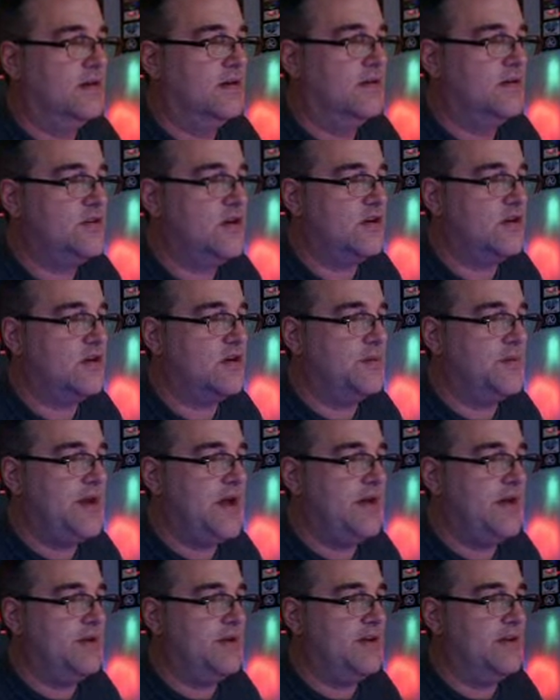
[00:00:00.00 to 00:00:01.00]
Y'all come
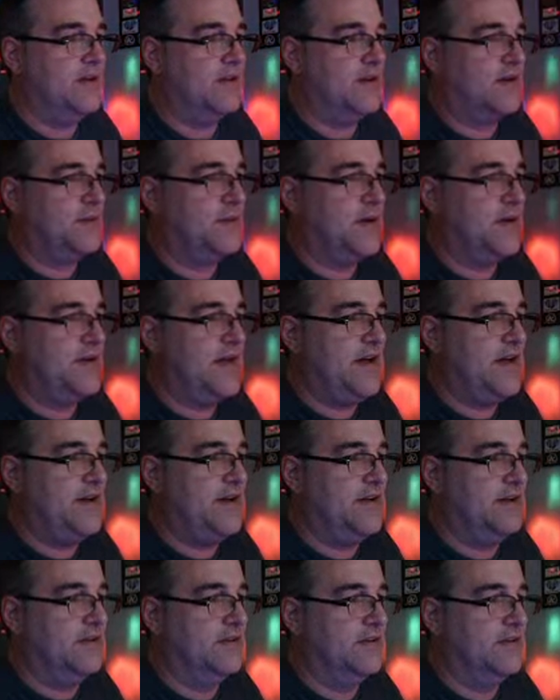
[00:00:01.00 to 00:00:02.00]
down here. Come on down
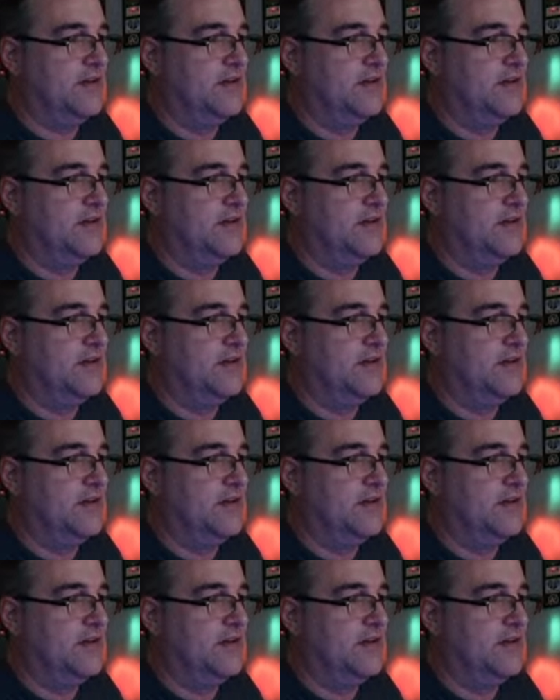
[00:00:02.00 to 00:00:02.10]
here.